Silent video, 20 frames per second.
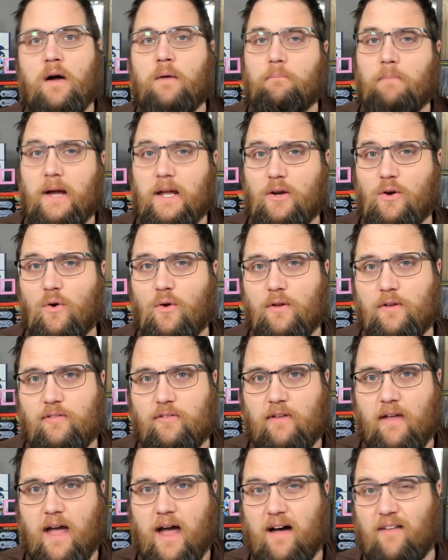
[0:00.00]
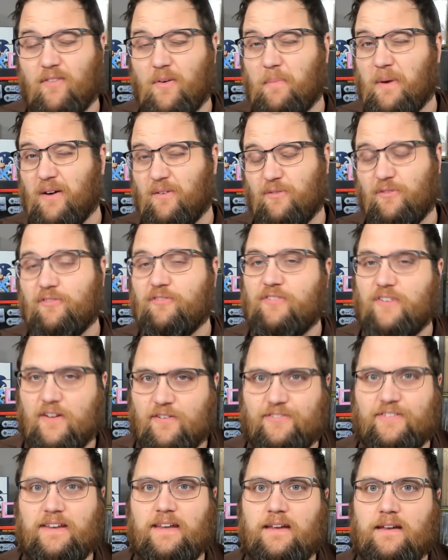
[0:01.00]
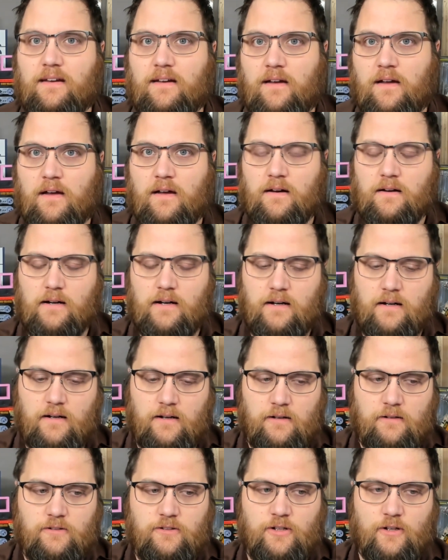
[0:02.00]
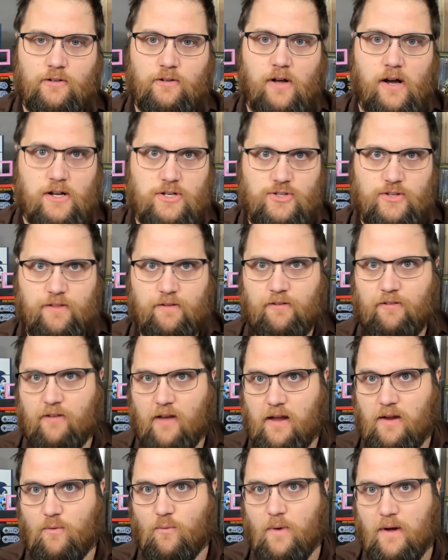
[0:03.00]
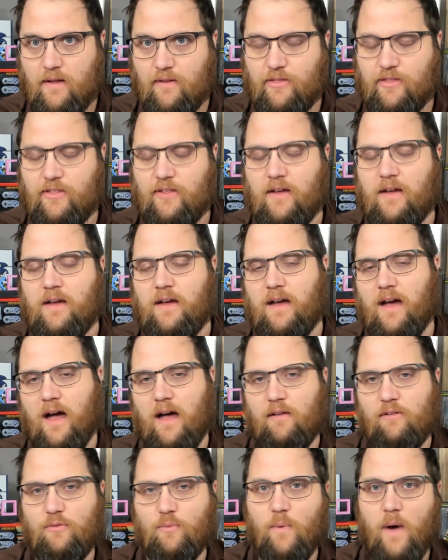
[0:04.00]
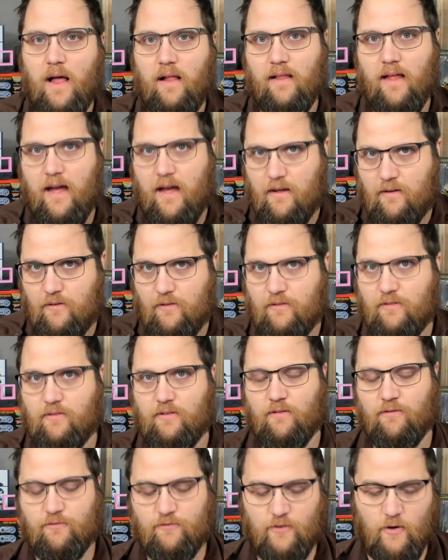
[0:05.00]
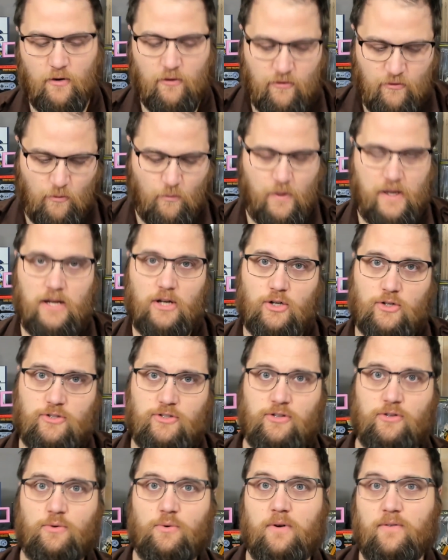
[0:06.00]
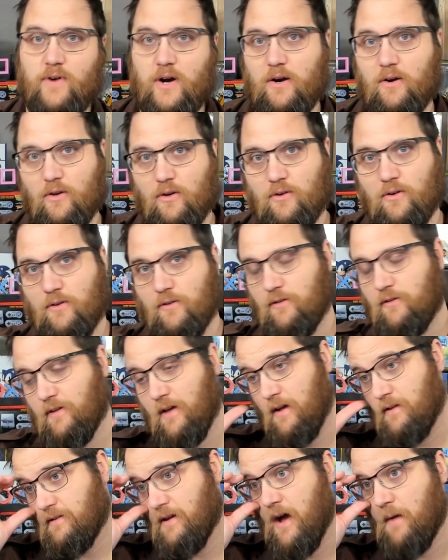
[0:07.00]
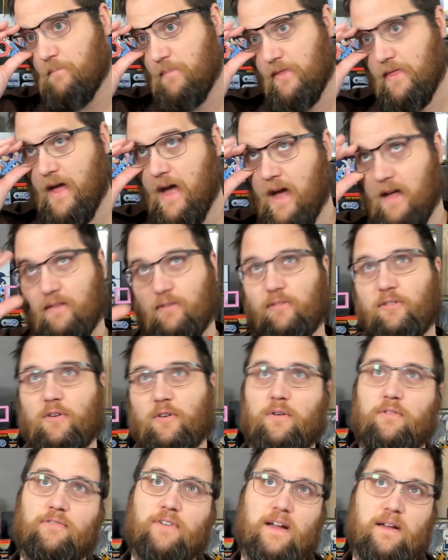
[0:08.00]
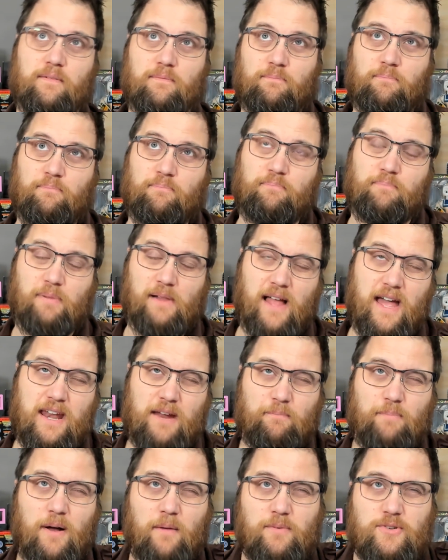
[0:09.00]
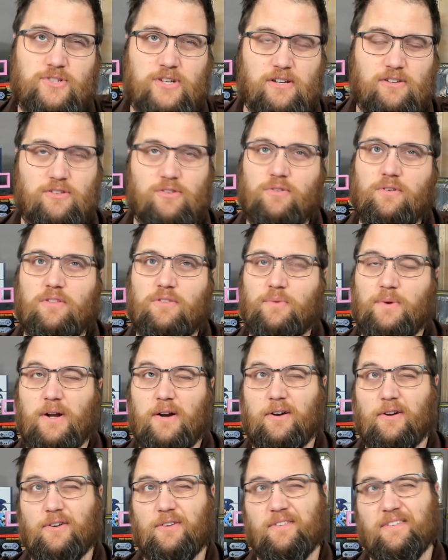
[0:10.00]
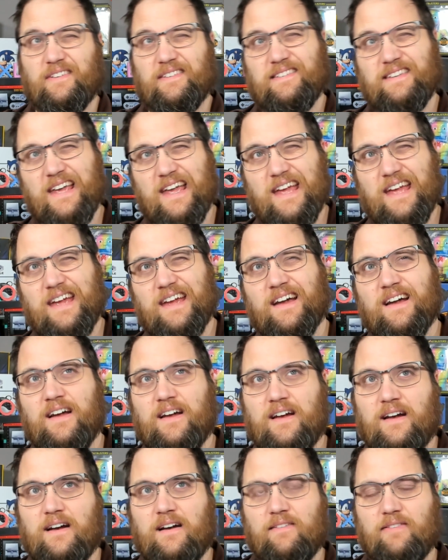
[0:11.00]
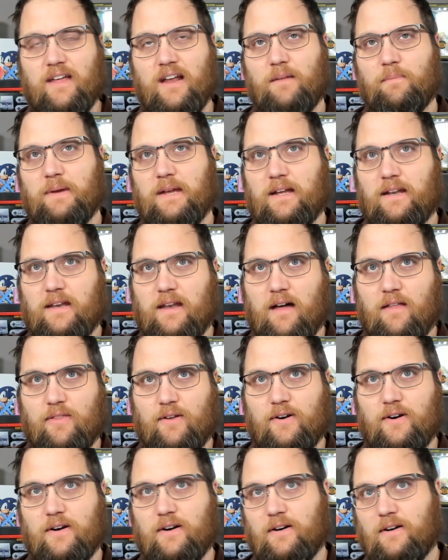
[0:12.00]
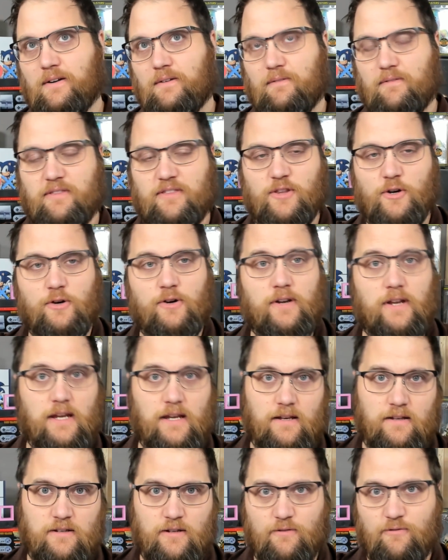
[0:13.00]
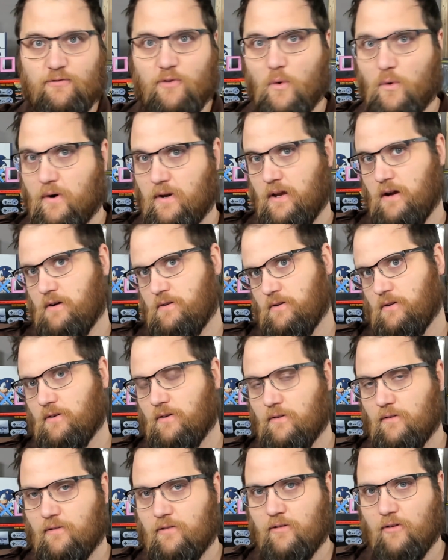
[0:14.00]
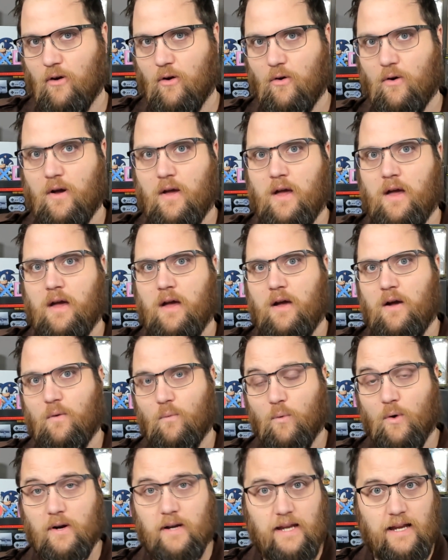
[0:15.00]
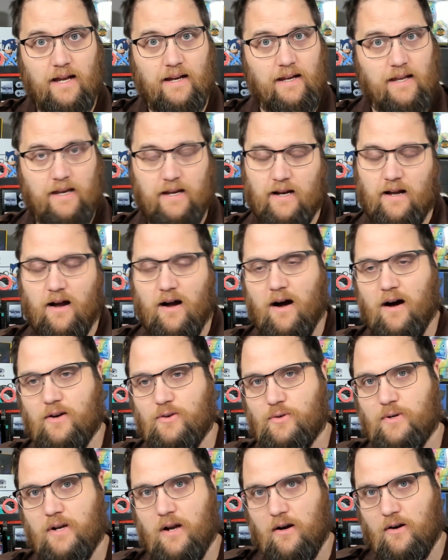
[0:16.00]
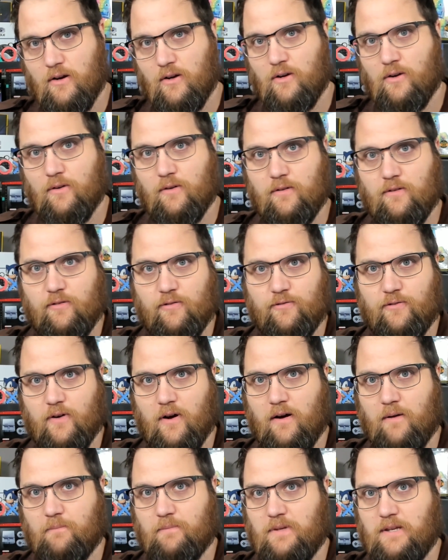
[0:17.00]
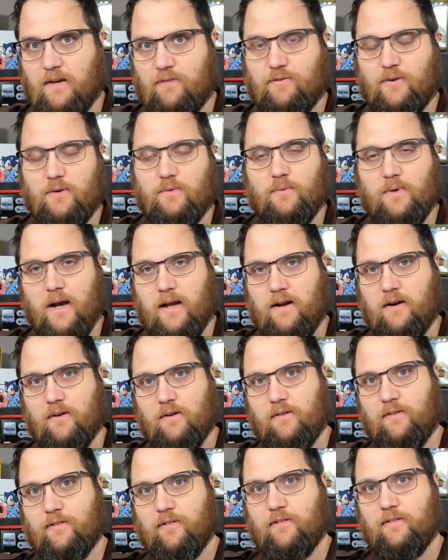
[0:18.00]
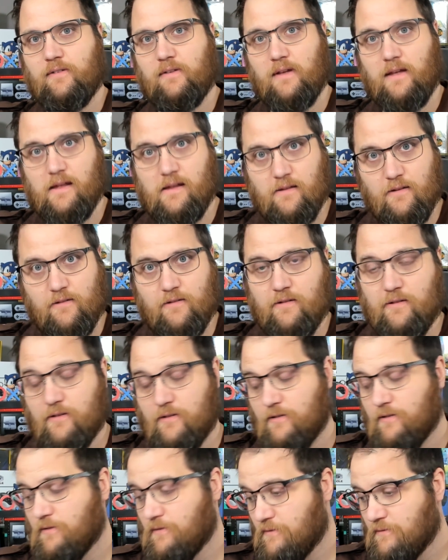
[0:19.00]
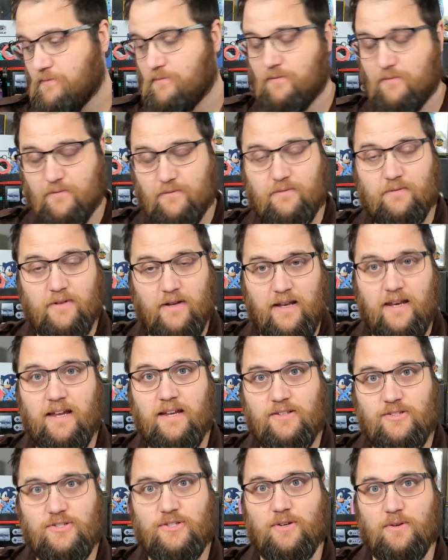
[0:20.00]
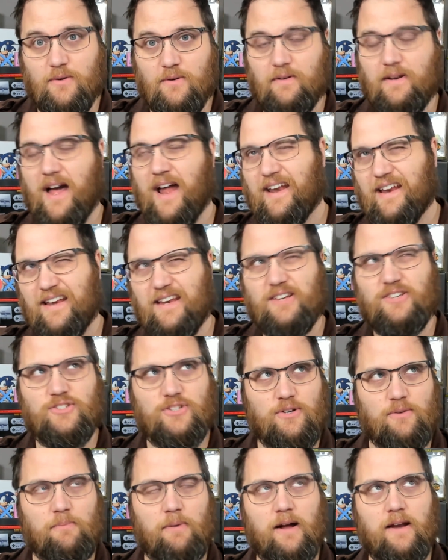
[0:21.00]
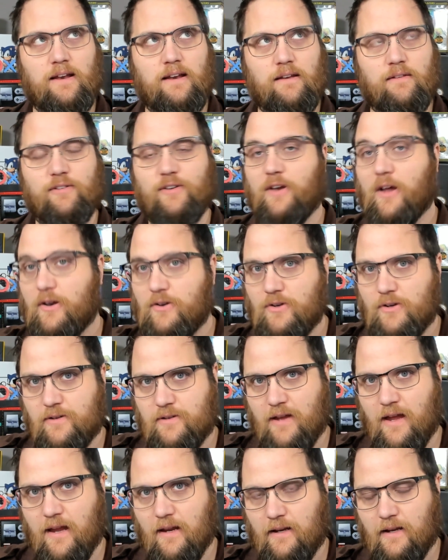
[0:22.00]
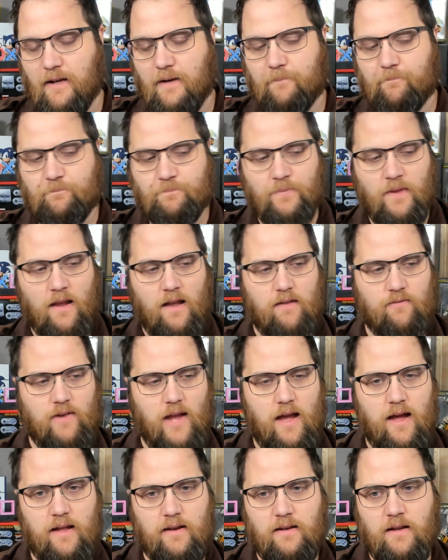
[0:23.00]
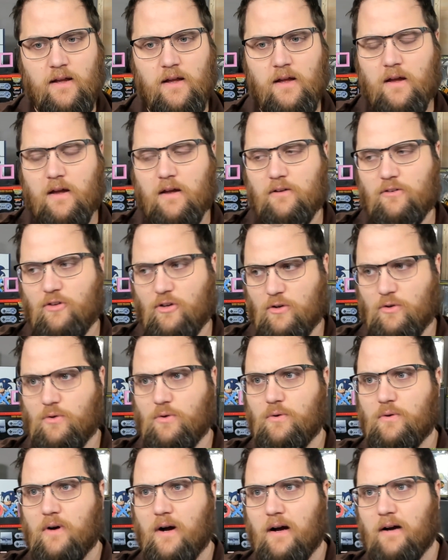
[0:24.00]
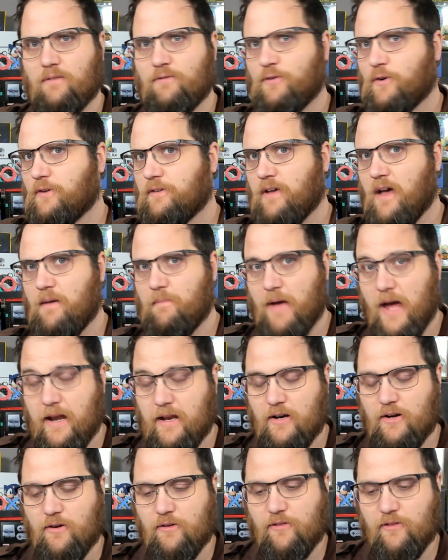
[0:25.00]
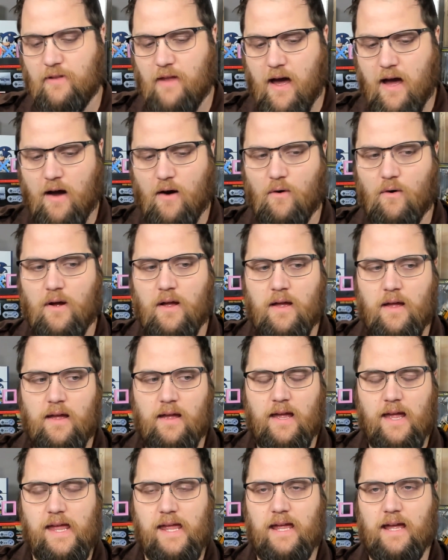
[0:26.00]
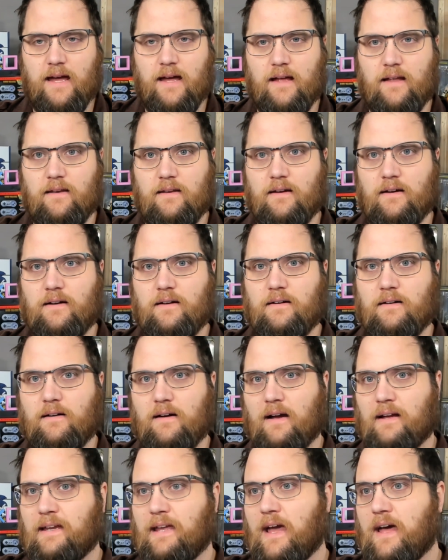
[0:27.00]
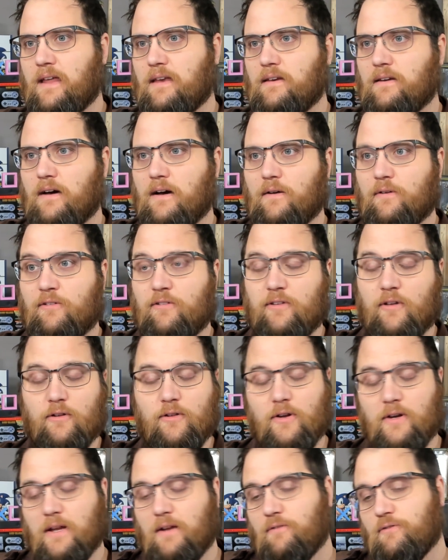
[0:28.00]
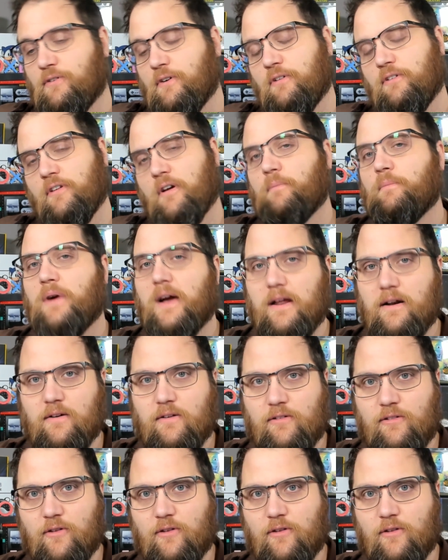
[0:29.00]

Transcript: My goal is to have about 50 to launch the site with, as well as the first week or two of articles on top of that. So if I plan on publishing 2 to 3 articles a day, that'll be another 30 to 40 articles. So working on getting 100 articles from different writers is an issue. Not an issue, but it is an undertaking. I've got 2 full-time editors now, and again, still looking for some writers.